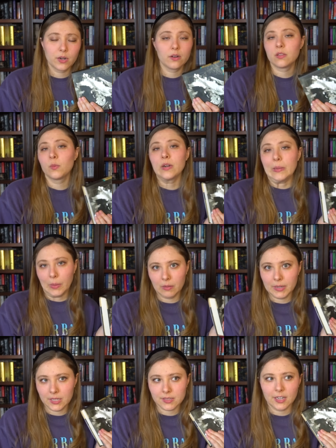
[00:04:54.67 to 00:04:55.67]
whatever, the one about
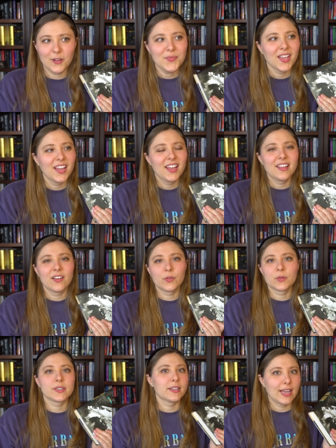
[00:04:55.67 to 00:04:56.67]
Moscow. Everyone
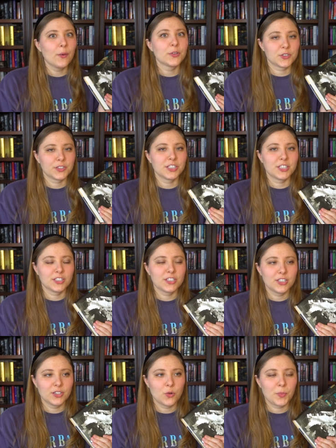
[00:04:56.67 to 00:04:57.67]
was like, that one's really good
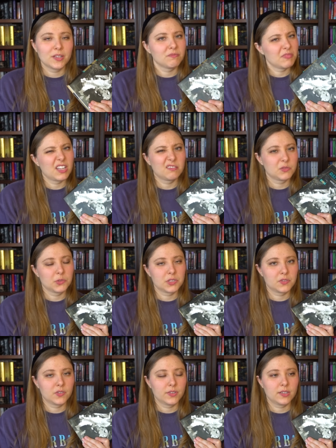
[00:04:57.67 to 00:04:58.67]
too, but not Rules
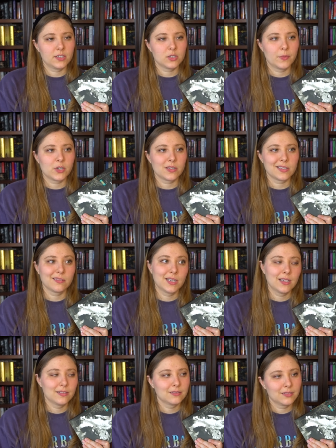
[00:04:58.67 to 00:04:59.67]
of Civility so much. I was like,
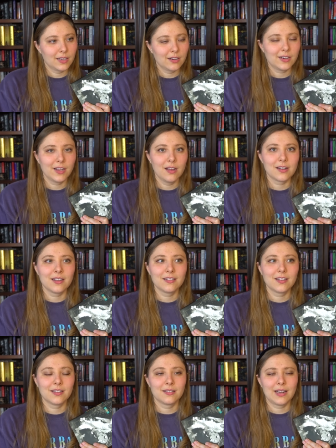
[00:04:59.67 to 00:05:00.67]
well, I already got it,
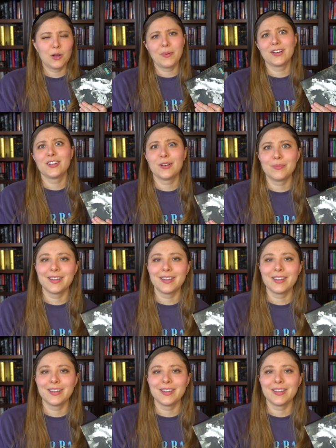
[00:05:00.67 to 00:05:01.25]
and how bad could it